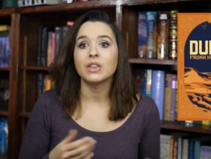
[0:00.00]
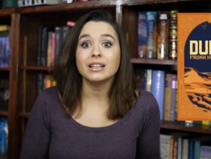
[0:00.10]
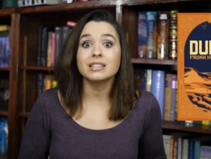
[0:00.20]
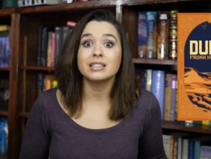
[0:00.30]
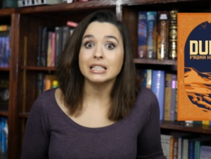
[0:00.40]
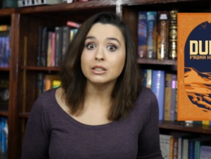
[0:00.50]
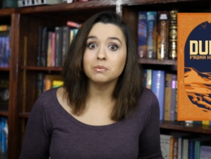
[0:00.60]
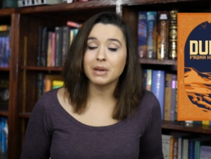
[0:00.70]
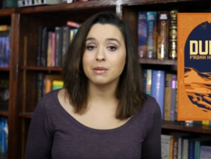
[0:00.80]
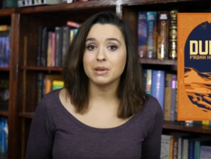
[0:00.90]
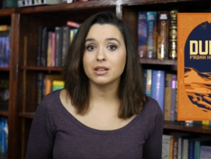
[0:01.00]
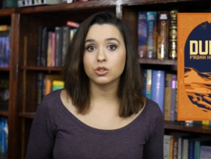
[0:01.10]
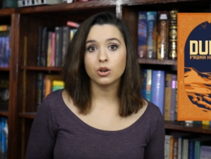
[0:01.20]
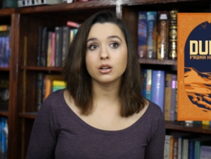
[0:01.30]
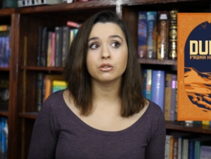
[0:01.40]
That still may be a
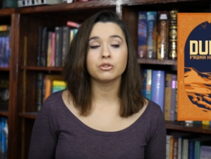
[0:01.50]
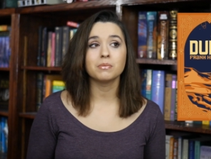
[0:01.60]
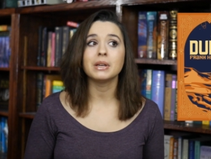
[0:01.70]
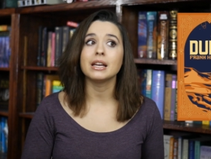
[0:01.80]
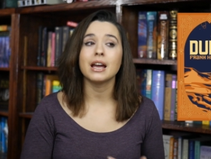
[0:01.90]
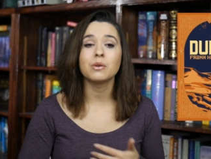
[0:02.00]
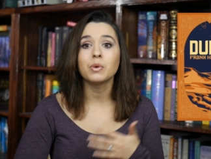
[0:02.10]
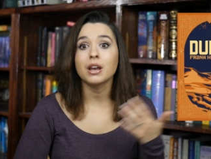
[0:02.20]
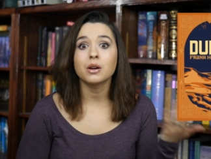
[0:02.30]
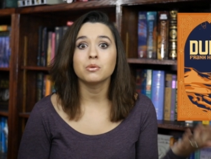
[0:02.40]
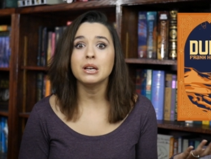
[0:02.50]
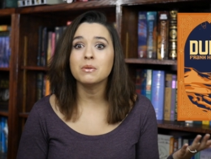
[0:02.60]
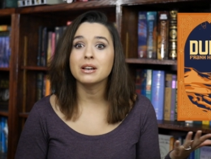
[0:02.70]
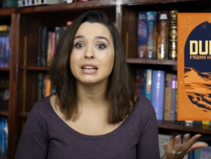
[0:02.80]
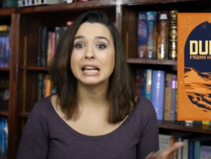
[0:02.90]
struggle for me, and when I
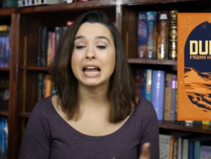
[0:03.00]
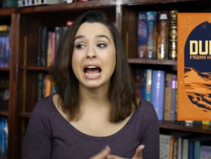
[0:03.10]
reread it,